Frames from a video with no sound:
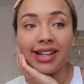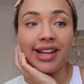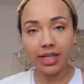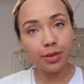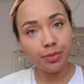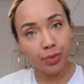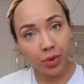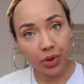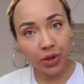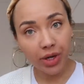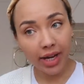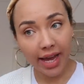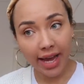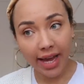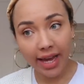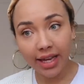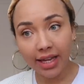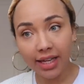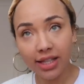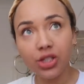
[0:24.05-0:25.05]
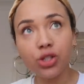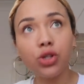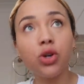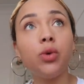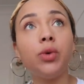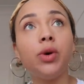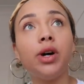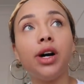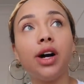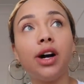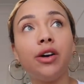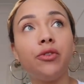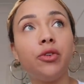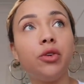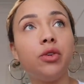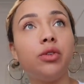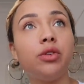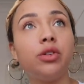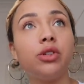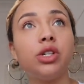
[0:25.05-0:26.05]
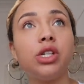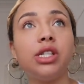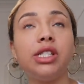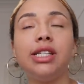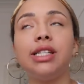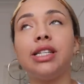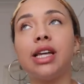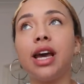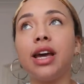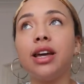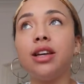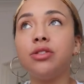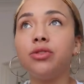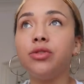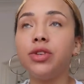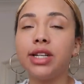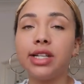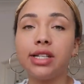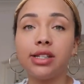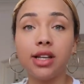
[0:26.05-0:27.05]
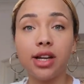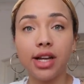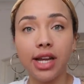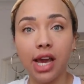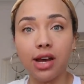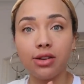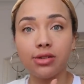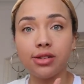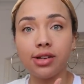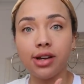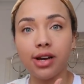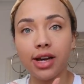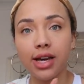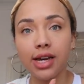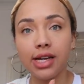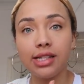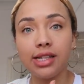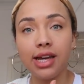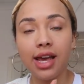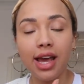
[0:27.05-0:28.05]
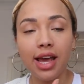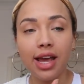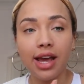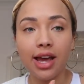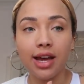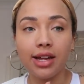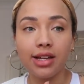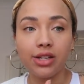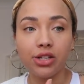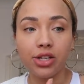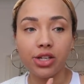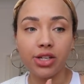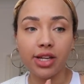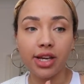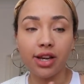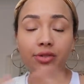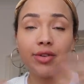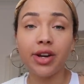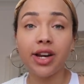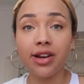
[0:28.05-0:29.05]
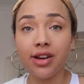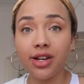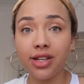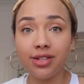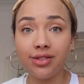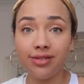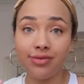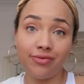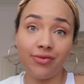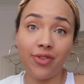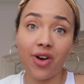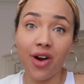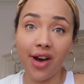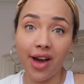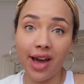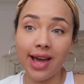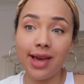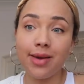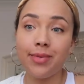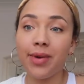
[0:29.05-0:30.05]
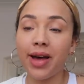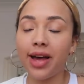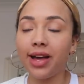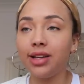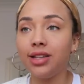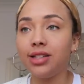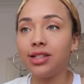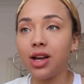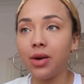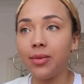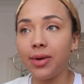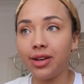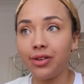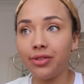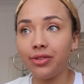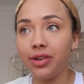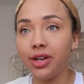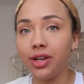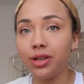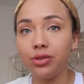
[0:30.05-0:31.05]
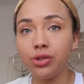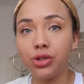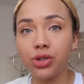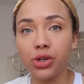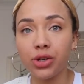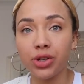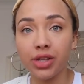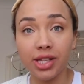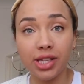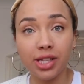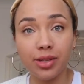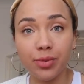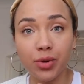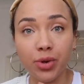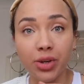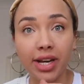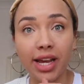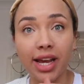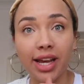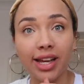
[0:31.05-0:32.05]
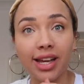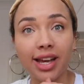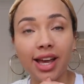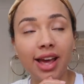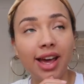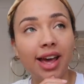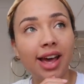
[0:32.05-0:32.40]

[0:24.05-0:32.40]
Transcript: This morning, do you know what? I feel good today. It's really sunny outside and it's just like a really nice vibe. And I went for a little jog this morning.